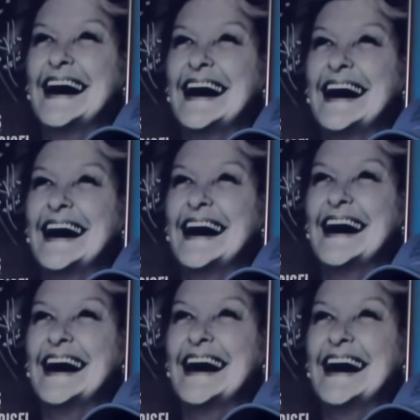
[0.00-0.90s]

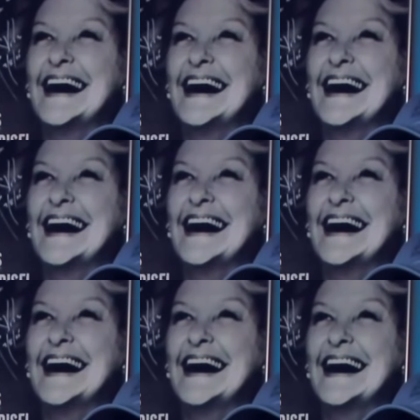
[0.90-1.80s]

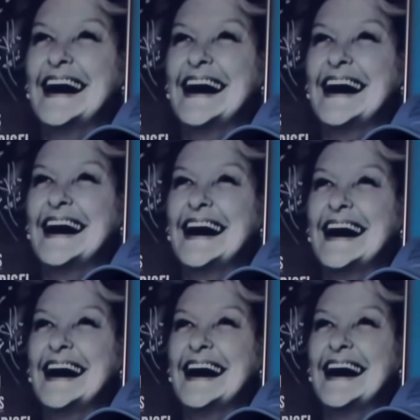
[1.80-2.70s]

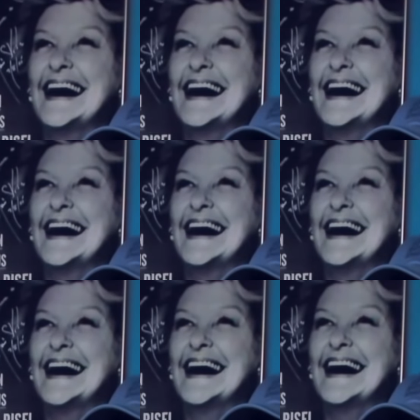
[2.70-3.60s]

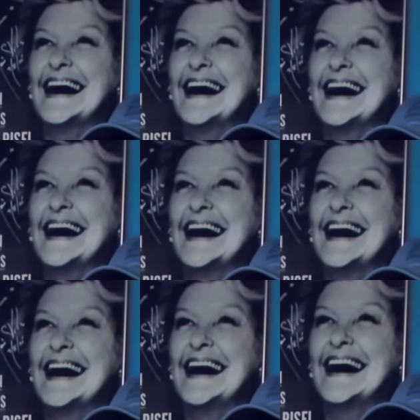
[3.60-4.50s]

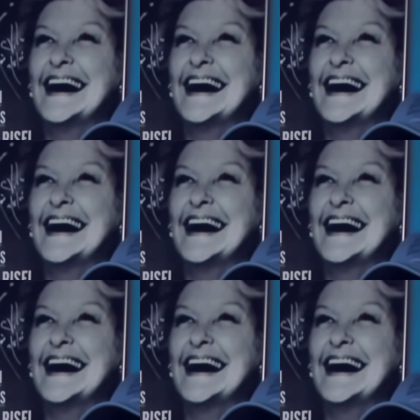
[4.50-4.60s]
(silent)